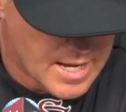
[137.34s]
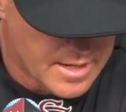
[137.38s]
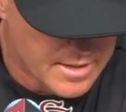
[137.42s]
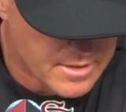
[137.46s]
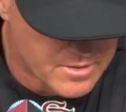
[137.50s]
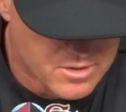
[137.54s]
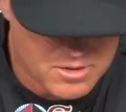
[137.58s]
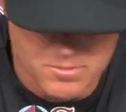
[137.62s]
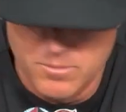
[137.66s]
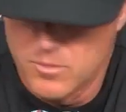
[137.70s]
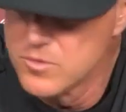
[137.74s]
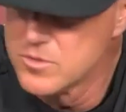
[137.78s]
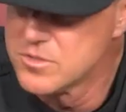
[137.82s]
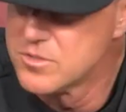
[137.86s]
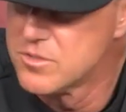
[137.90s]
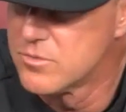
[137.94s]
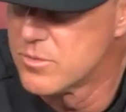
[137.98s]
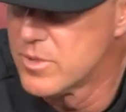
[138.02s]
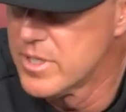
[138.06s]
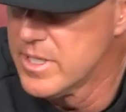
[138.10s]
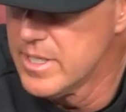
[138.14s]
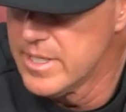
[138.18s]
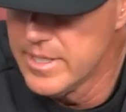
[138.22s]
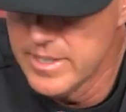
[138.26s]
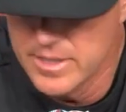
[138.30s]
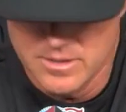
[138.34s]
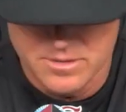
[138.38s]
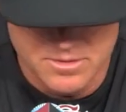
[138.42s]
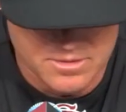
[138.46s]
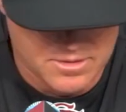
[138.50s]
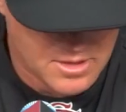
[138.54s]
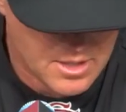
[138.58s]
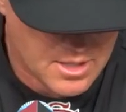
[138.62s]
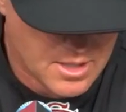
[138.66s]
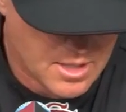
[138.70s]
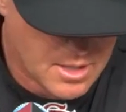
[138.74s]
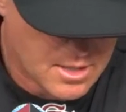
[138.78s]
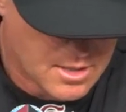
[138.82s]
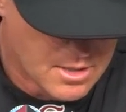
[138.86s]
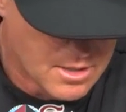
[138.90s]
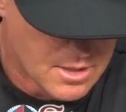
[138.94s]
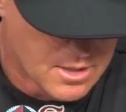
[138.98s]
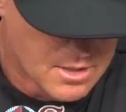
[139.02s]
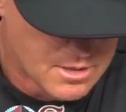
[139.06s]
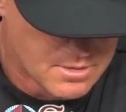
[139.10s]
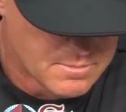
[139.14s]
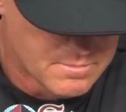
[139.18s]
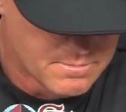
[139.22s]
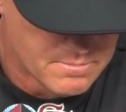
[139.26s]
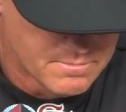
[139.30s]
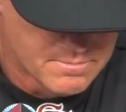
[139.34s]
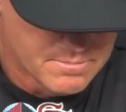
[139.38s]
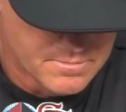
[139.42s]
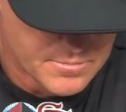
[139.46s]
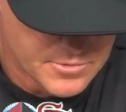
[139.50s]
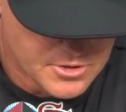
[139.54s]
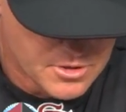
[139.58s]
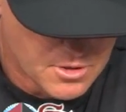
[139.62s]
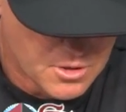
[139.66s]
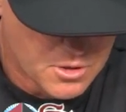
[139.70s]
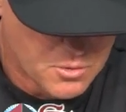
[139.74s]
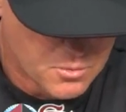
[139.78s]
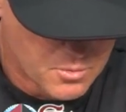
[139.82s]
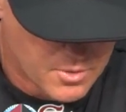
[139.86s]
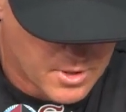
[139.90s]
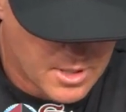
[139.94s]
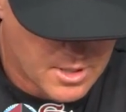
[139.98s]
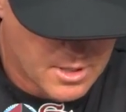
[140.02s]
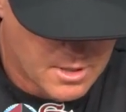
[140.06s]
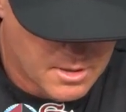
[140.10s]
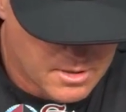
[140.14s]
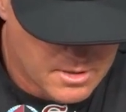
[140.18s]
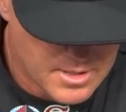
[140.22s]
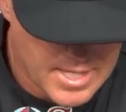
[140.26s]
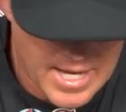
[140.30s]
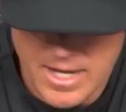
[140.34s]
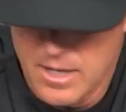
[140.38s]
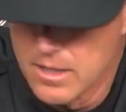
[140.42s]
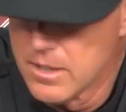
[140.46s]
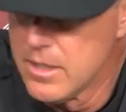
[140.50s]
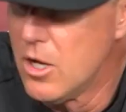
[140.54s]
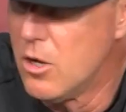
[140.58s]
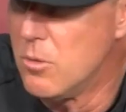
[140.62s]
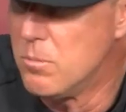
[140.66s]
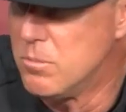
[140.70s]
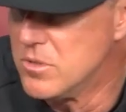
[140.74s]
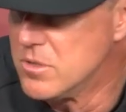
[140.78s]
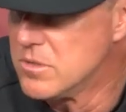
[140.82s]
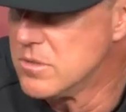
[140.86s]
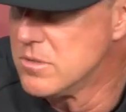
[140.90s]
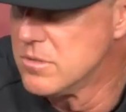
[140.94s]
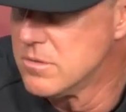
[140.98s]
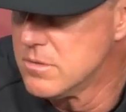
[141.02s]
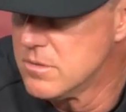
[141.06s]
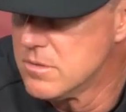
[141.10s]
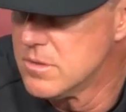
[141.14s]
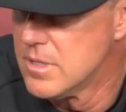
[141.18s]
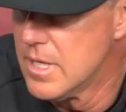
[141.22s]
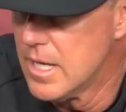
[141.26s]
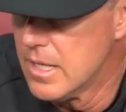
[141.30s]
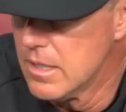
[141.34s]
guy in almost three innings. So that'll help us.